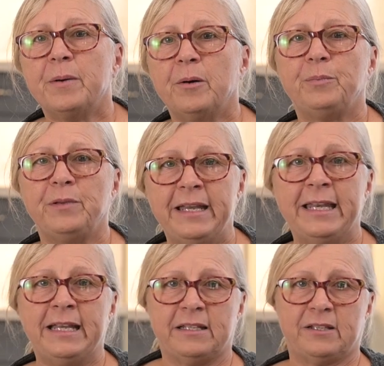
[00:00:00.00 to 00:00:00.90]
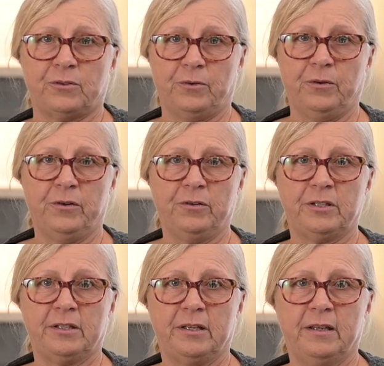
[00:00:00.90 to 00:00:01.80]
about bleeding
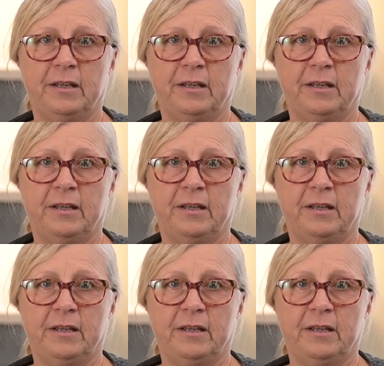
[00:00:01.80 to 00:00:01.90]
disorders.